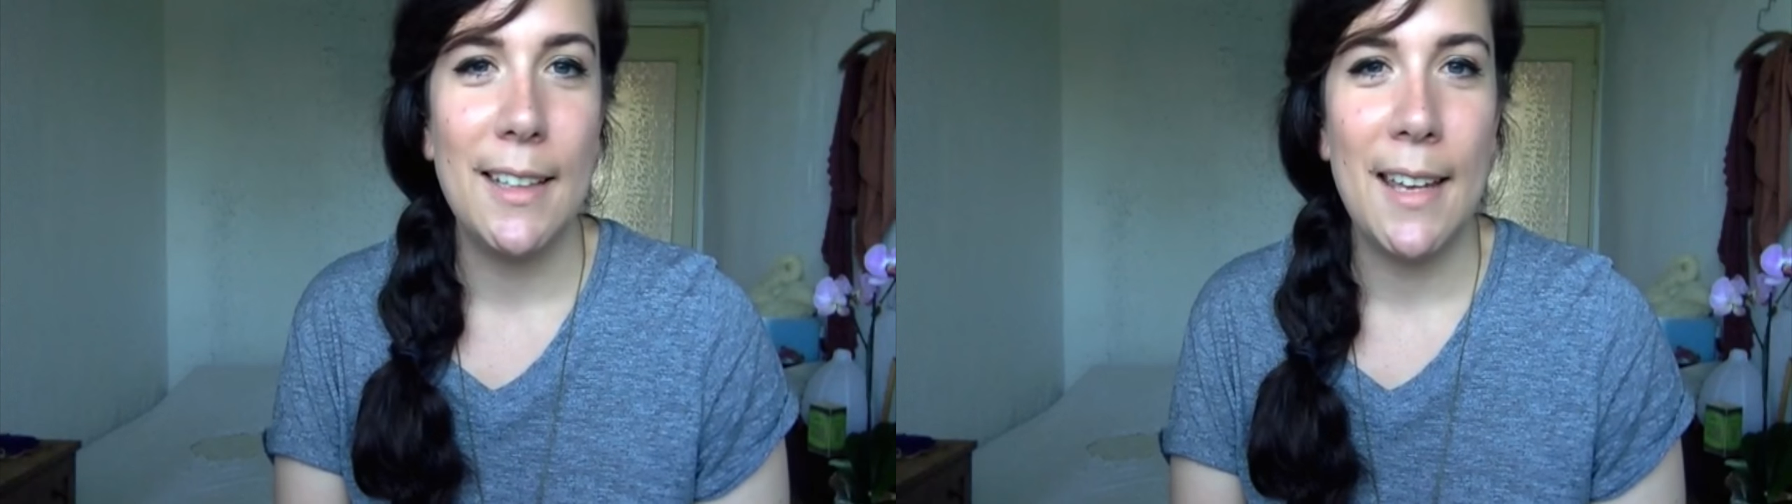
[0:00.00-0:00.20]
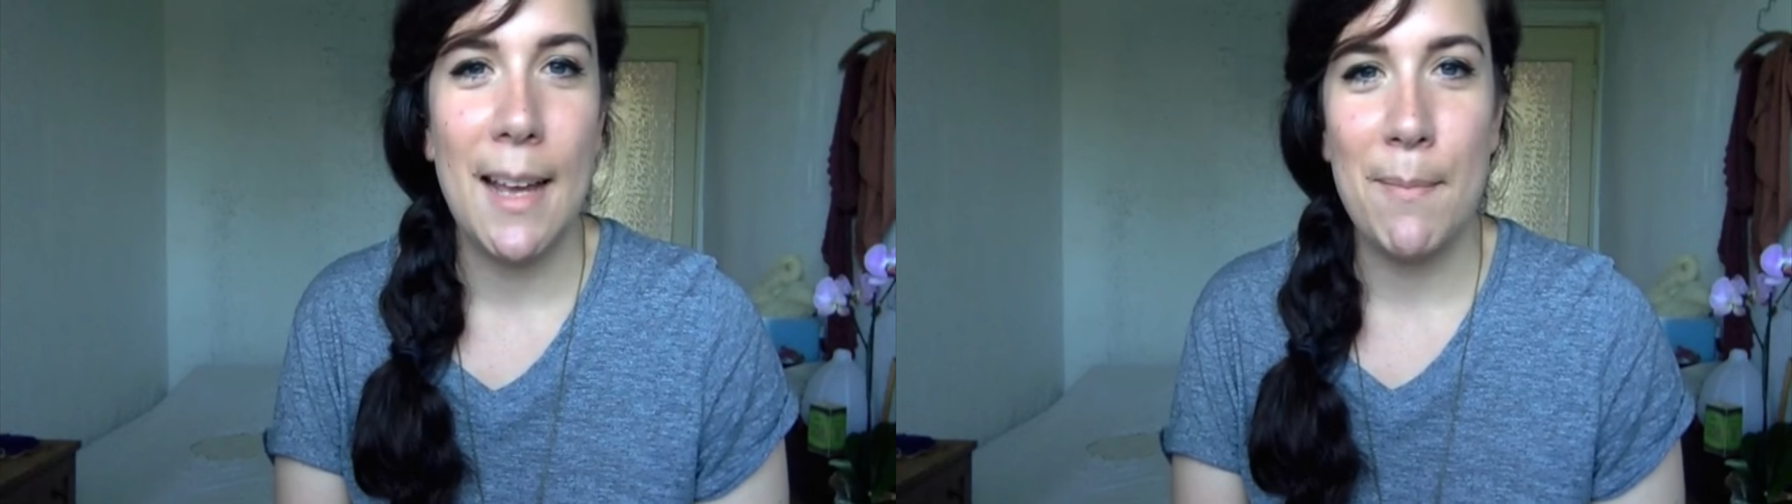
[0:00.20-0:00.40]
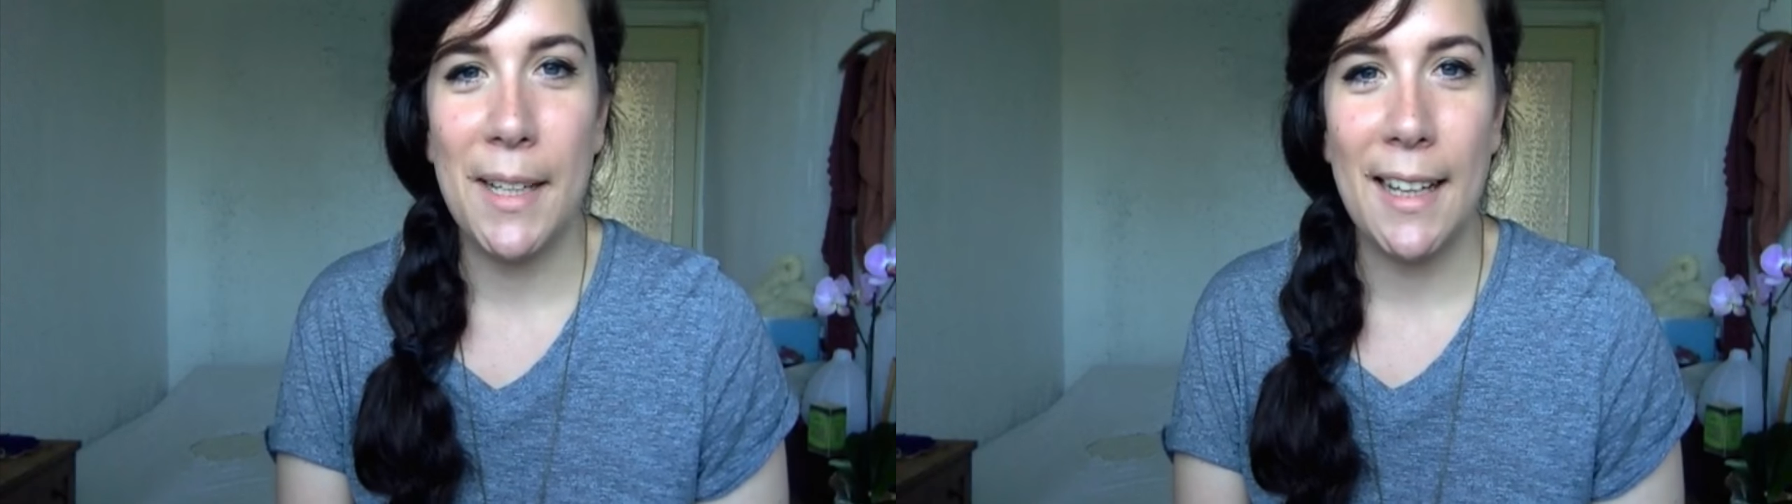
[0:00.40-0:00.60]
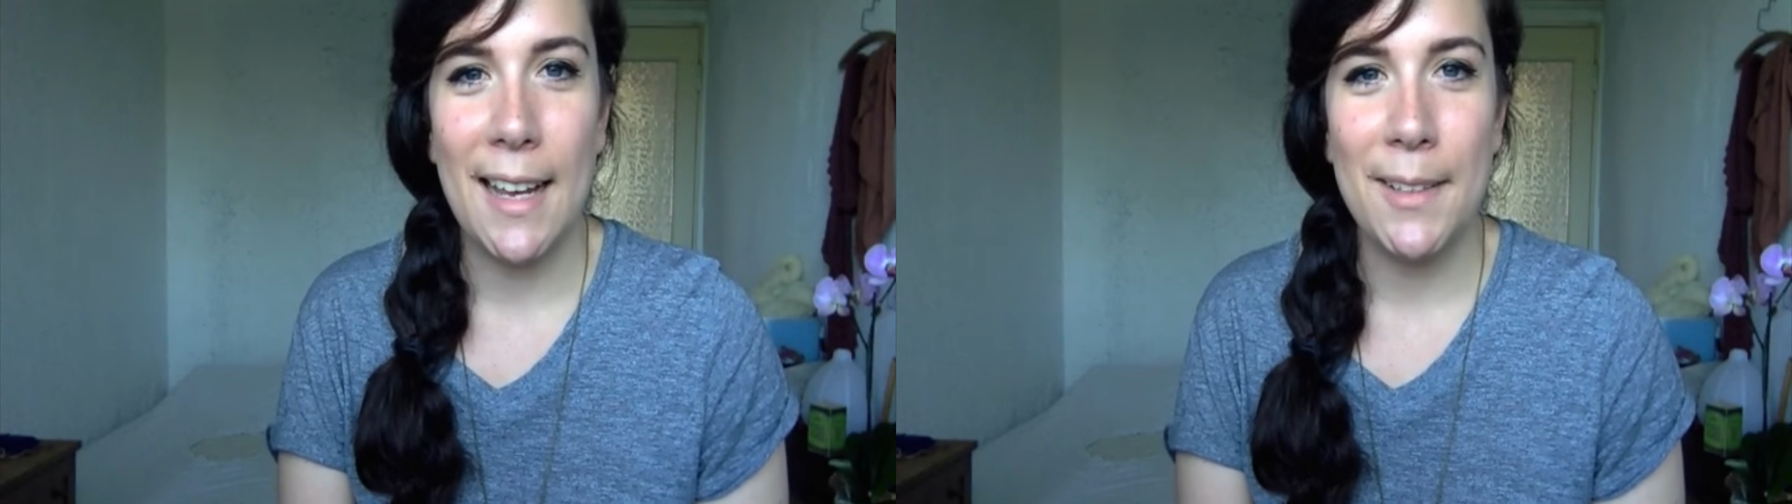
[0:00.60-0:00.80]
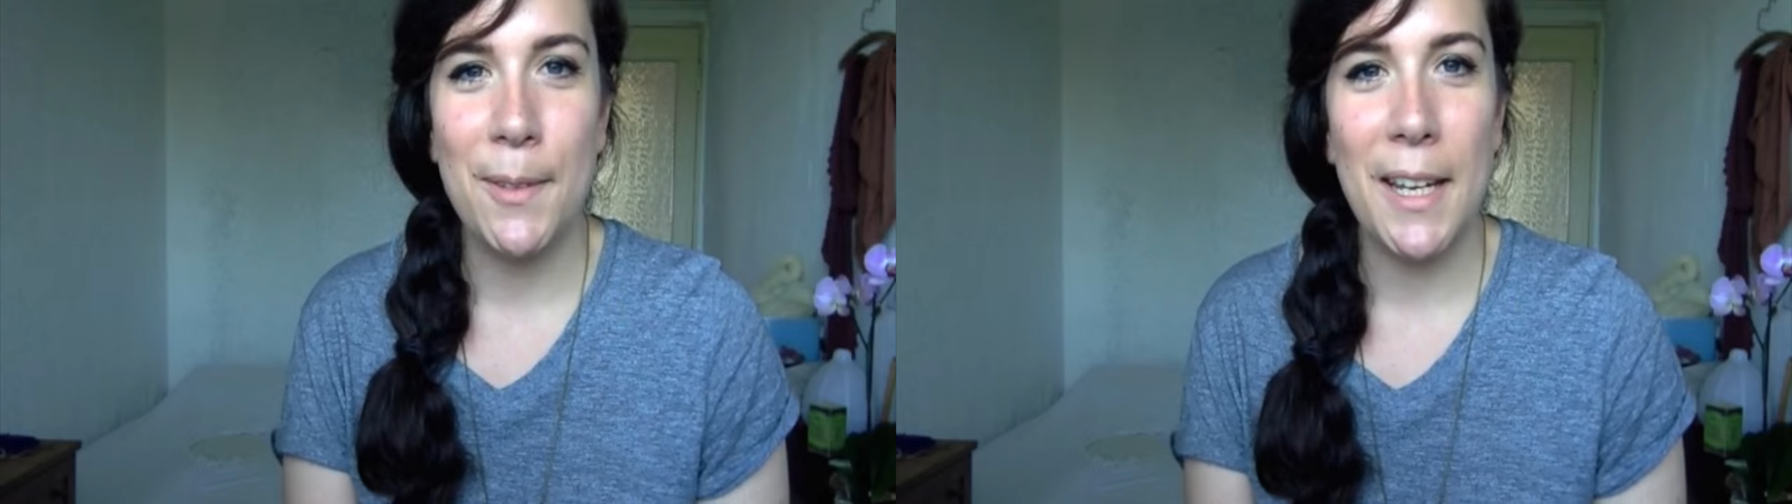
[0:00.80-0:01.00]
yeah, I'm
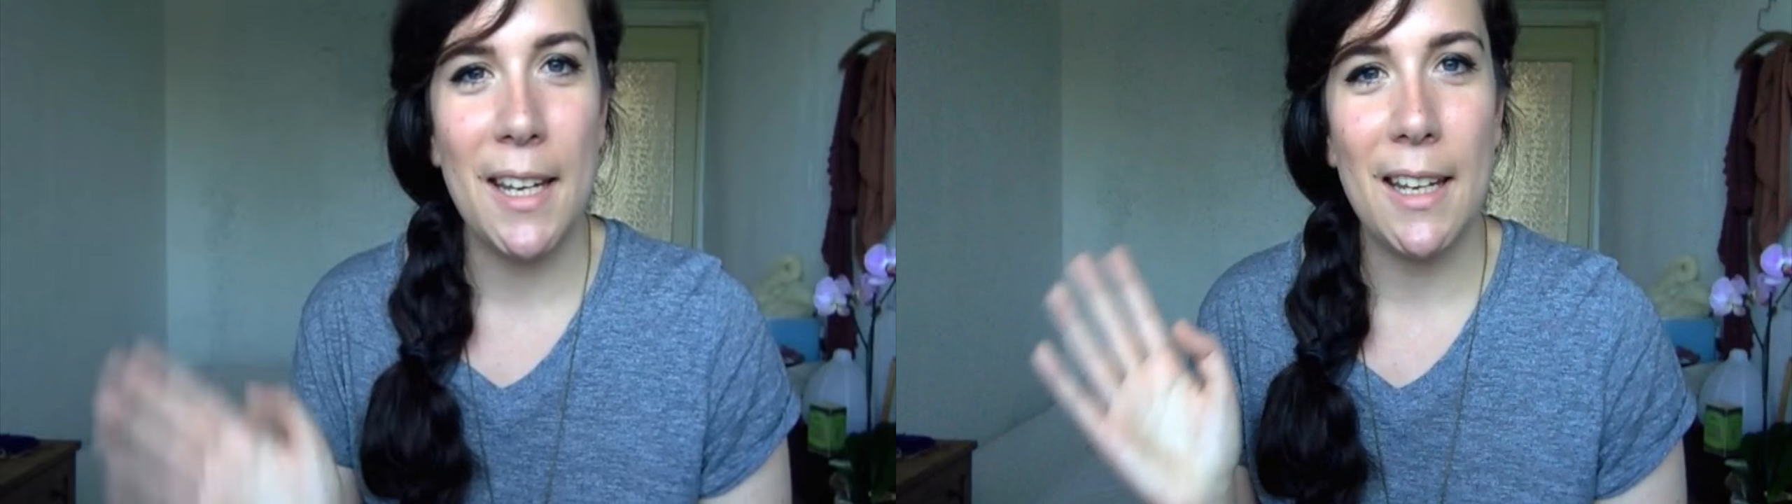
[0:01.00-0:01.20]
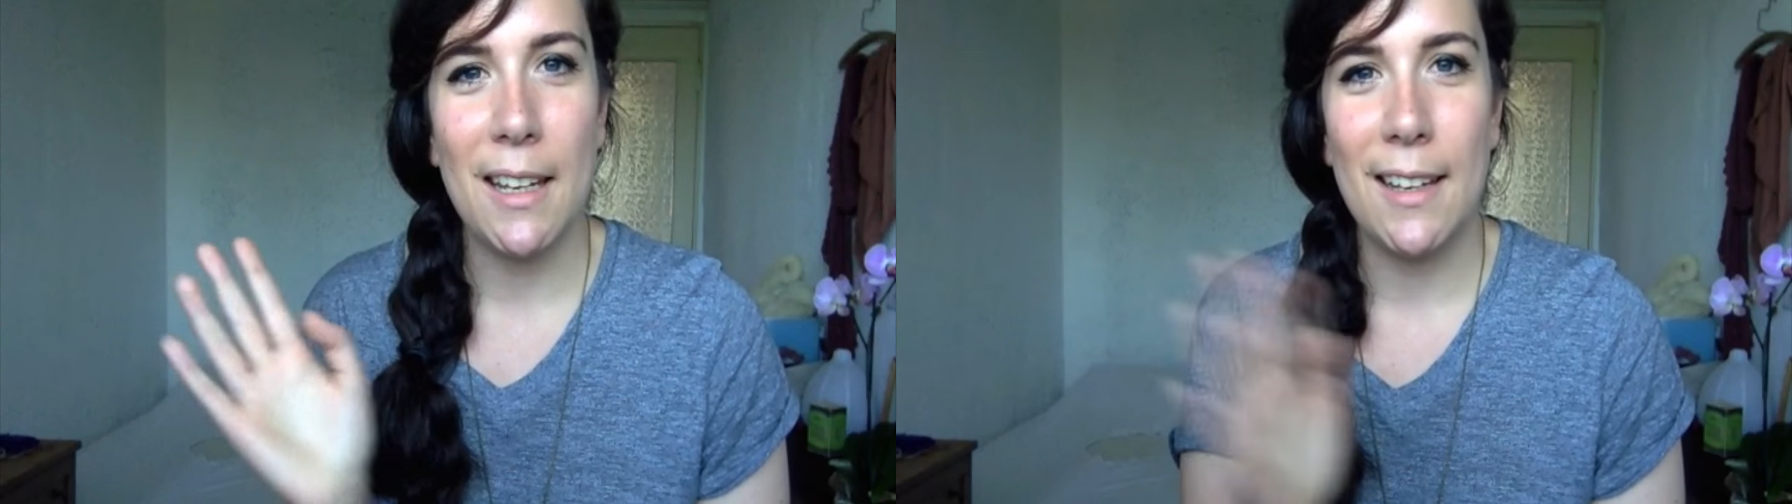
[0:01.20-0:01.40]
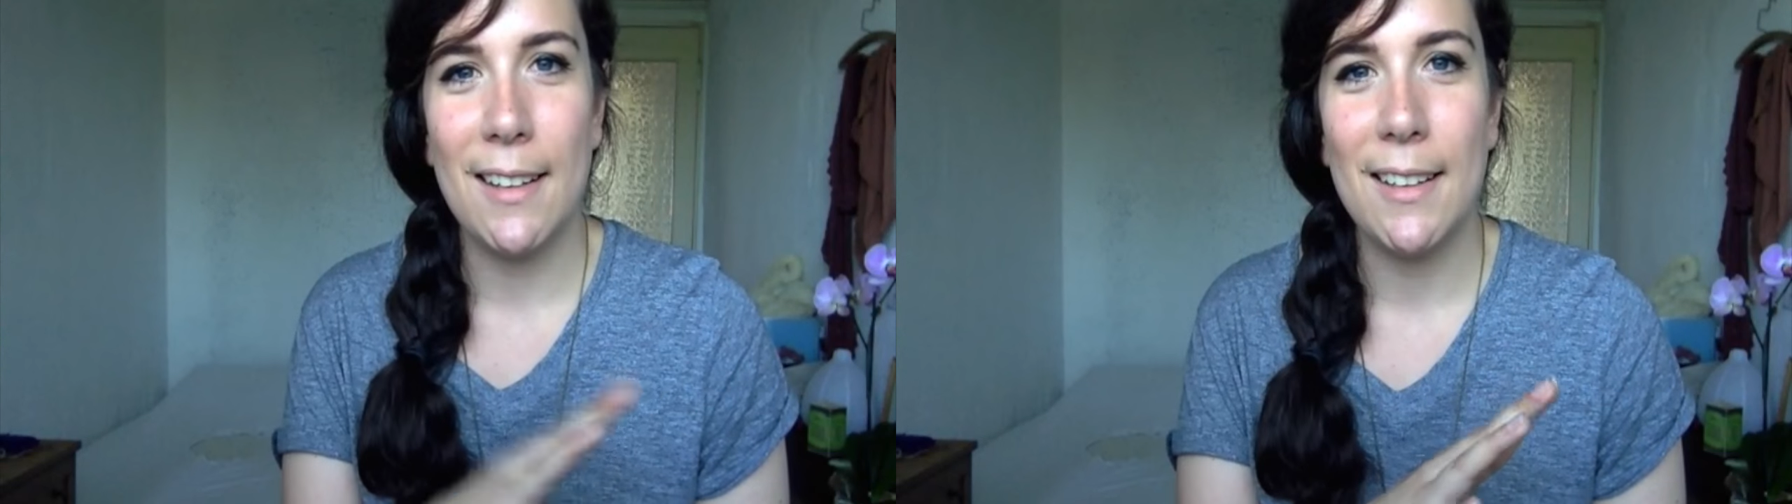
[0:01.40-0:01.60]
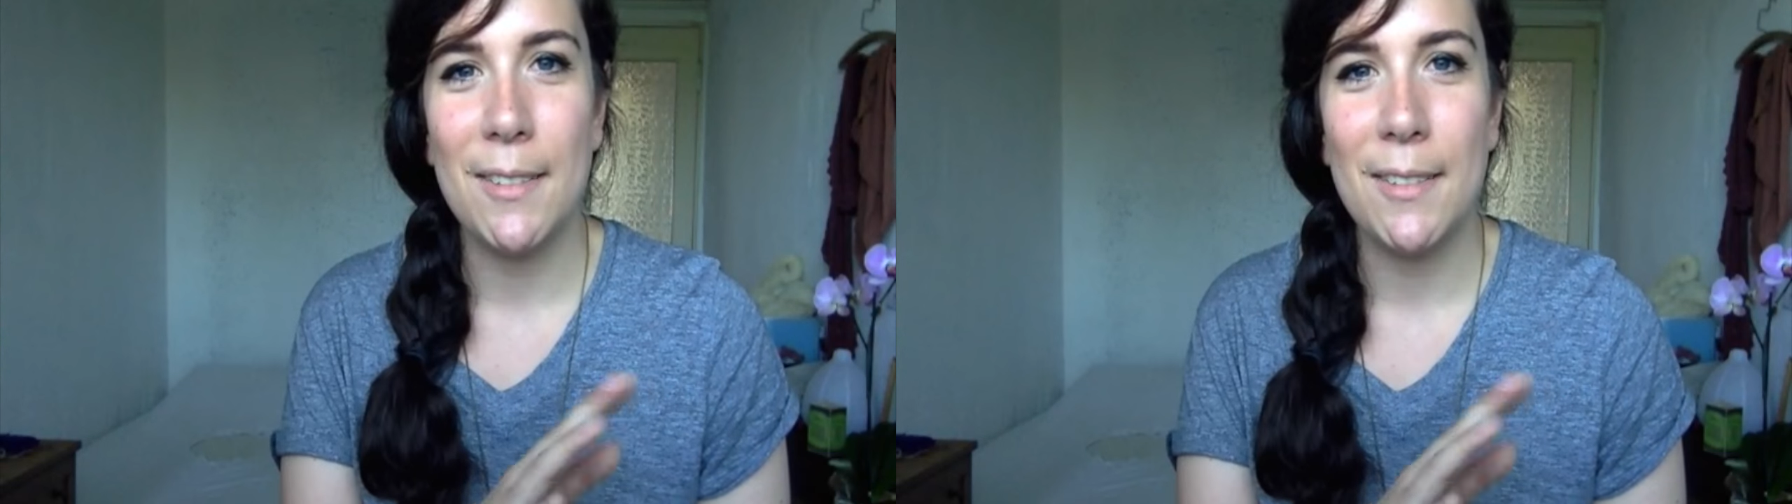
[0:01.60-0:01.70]
glad we